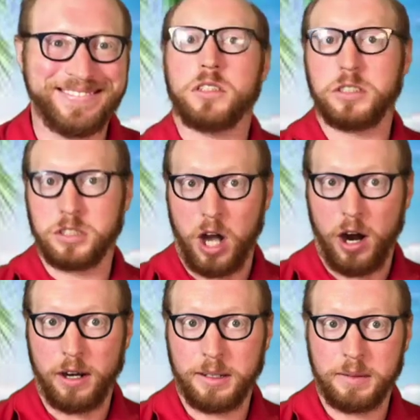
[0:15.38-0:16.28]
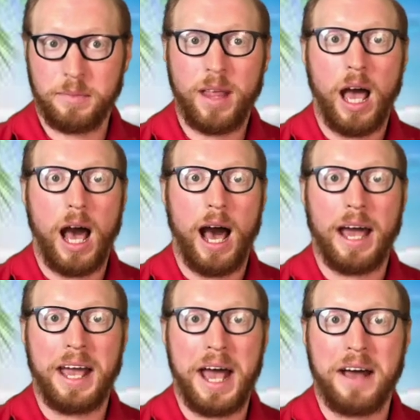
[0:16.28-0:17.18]
To start,
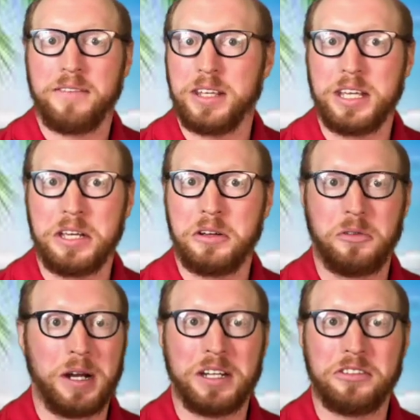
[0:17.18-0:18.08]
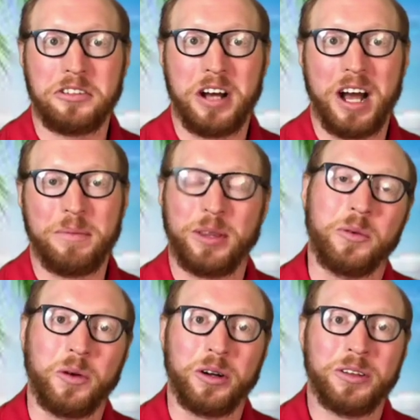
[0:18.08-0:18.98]
I have the greatest job in the
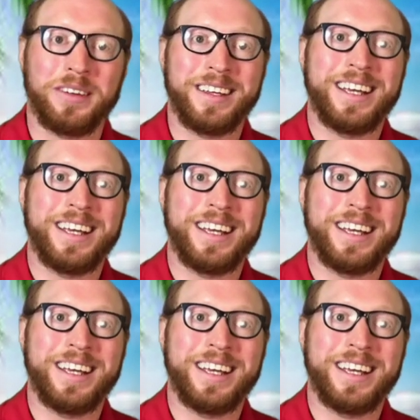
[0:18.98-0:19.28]
world.